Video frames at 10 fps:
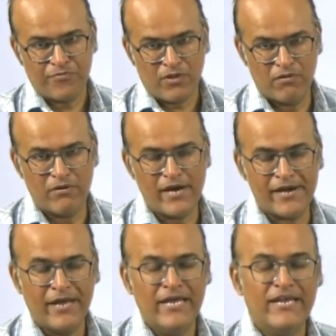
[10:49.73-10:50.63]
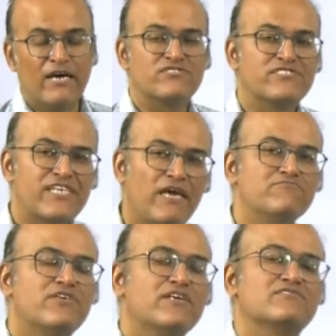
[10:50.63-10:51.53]
All right. Now, same
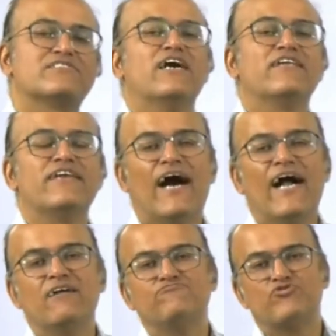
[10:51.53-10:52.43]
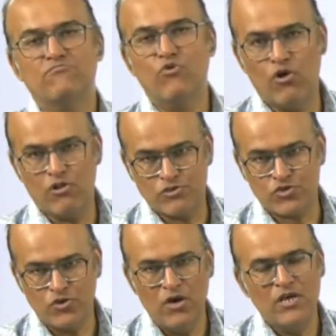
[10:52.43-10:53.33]
thing is done in I.I.M. Jammu
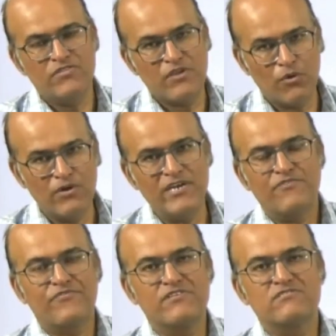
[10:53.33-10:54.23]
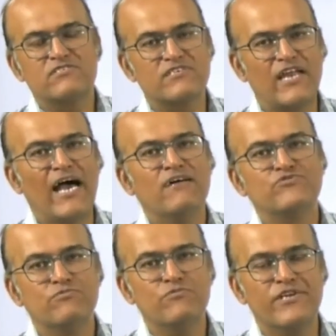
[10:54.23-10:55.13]
also. The only difference is in I.I.M.
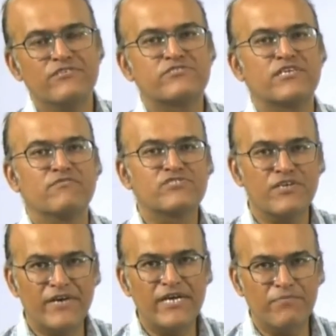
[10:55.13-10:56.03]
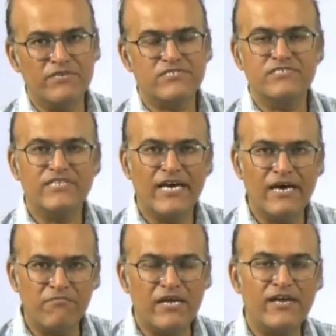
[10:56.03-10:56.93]
Jammu, instead of 70%, they are
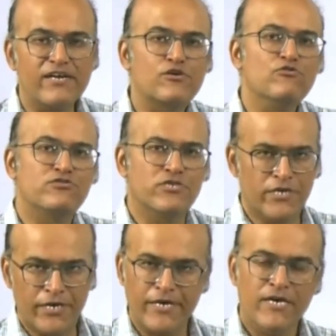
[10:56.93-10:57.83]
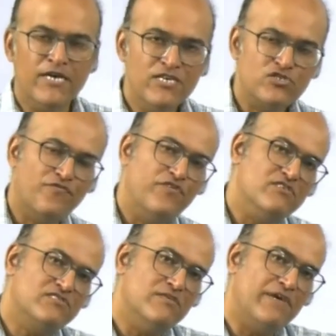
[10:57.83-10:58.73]
making it 2/3. So
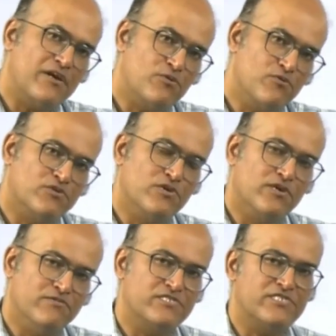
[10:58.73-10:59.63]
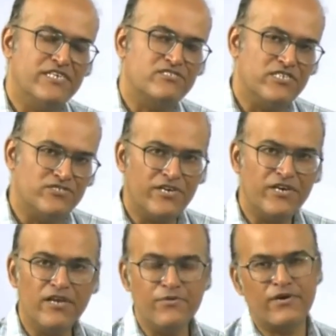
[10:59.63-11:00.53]
first they make 2/3 of the seats as gender
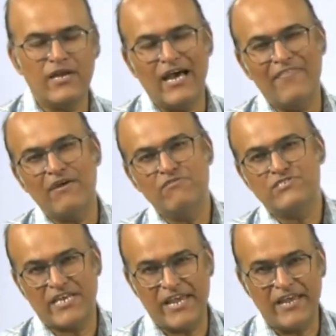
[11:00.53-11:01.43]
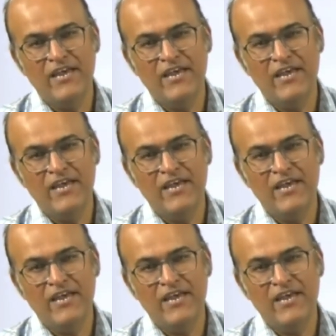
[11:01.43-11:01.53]
neutral and they will see